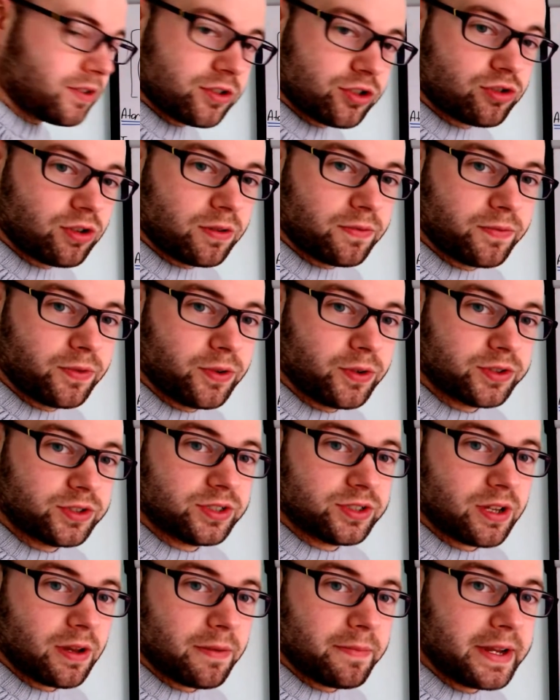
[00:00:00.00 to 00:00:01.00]
strong
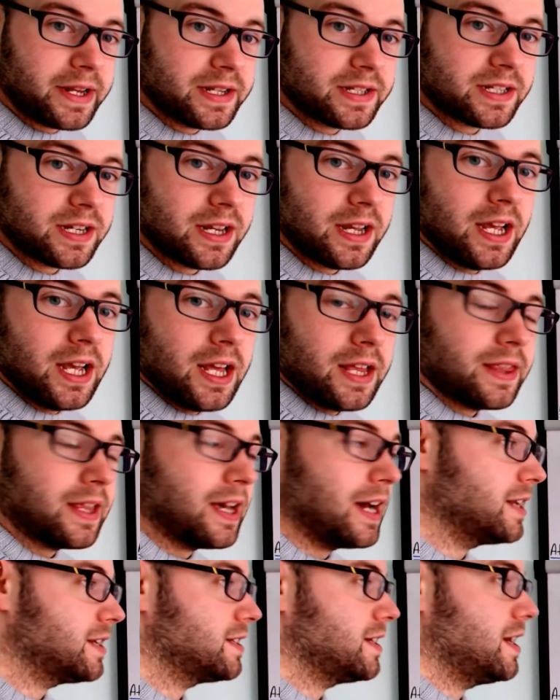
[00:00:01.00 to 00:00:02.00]
forces, it means
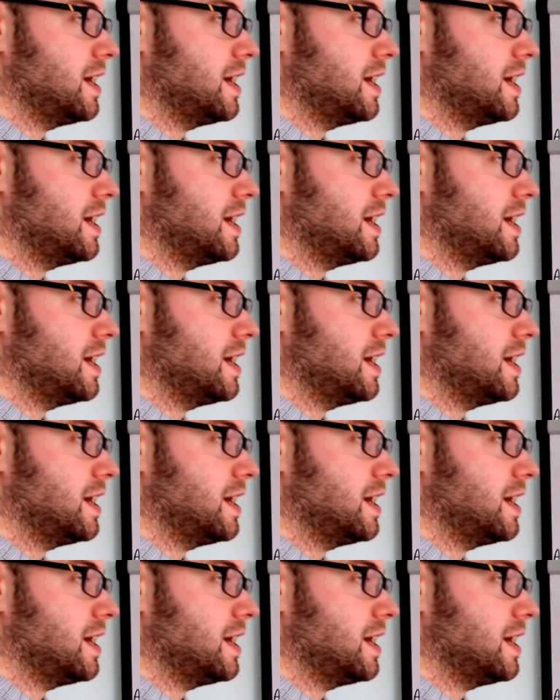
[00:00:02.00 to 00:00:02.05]
that, uh,